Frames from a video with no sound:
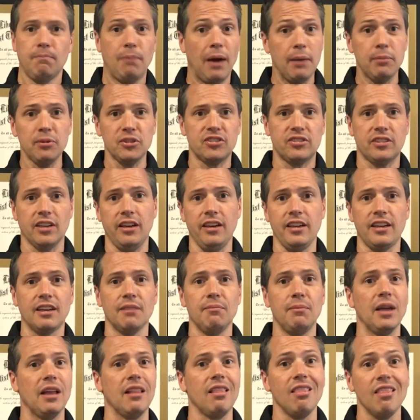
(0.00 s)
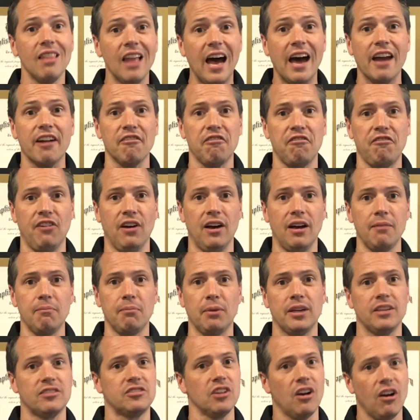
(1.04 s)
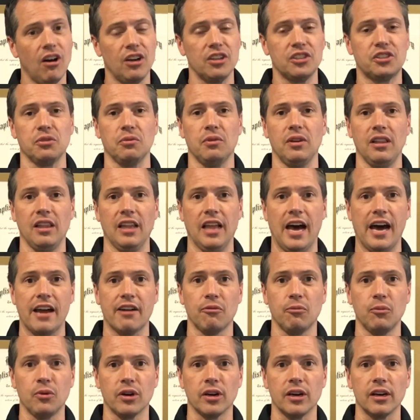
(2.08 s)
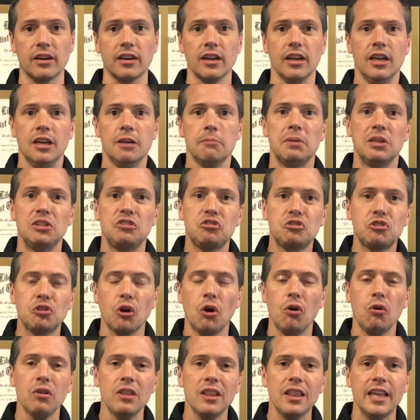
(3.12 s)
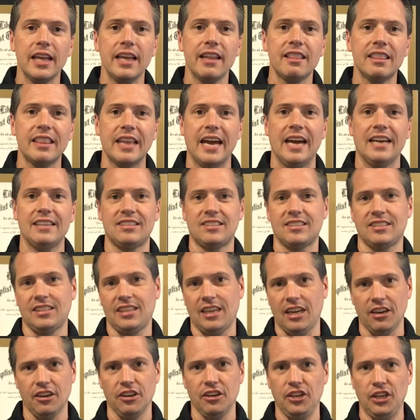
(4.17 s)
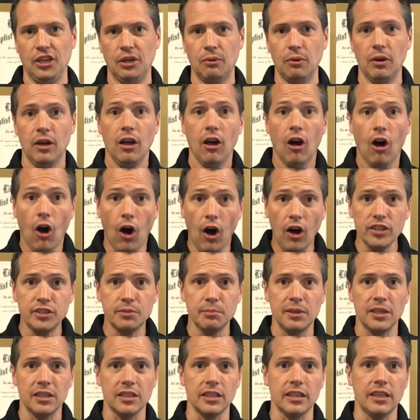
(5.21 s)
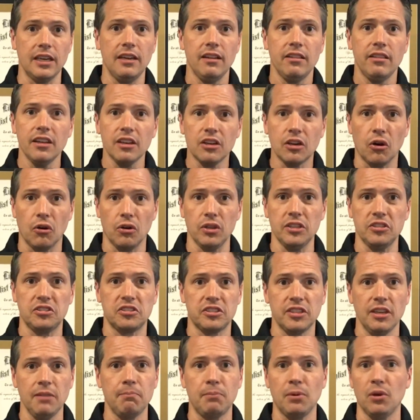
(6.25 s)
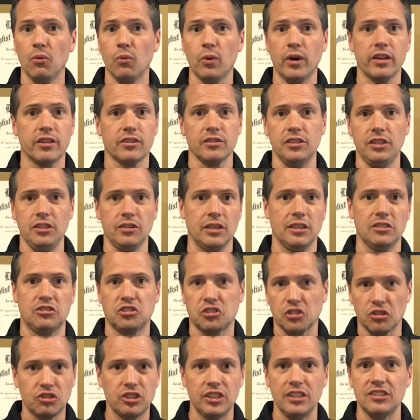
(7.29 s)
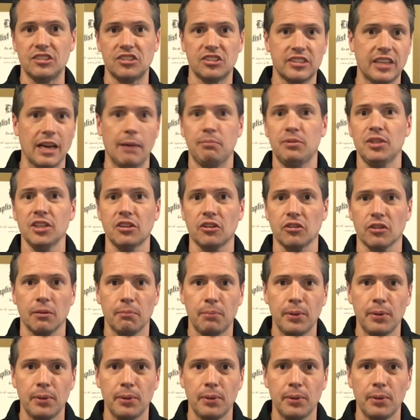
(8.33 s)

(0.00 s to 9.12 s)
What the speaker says: Bible study can be a lot of fun, but it's also a lot of work. But don't let that scare you. Ultimately, the goal is simple, whether you're a searching skeptic or a